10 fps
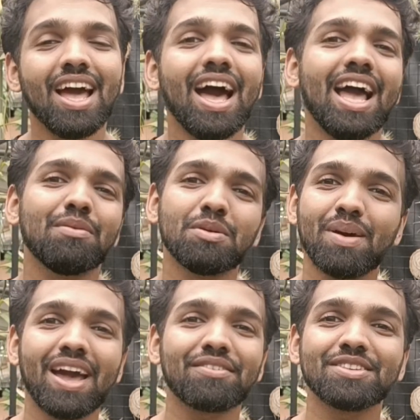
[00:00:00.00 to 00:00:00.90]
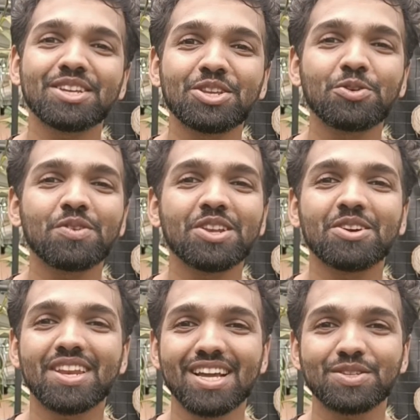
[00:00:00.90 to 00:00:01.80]
I'll be back with a new
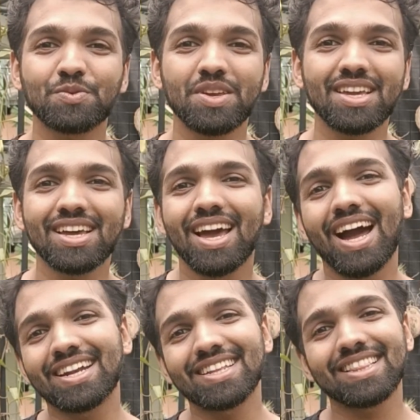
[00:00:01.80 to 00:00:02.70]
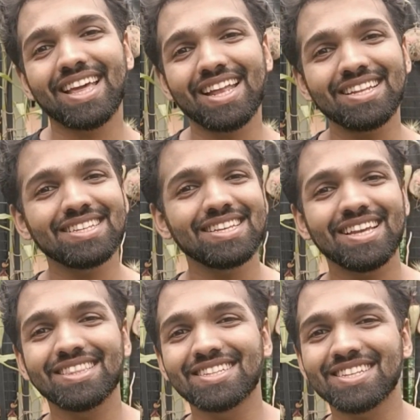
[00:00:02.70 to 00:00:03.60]
video next week. Until then,
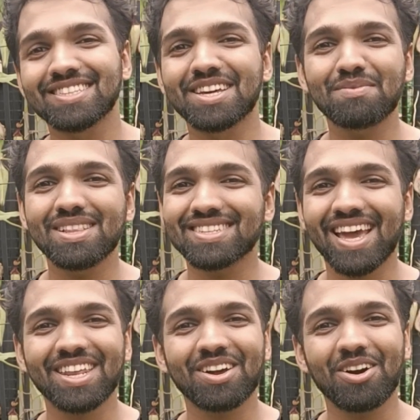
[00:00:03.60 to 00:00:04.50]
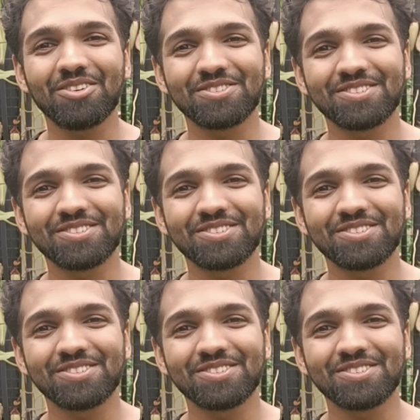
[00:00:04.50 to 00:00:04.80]
this is Nirmal signing off.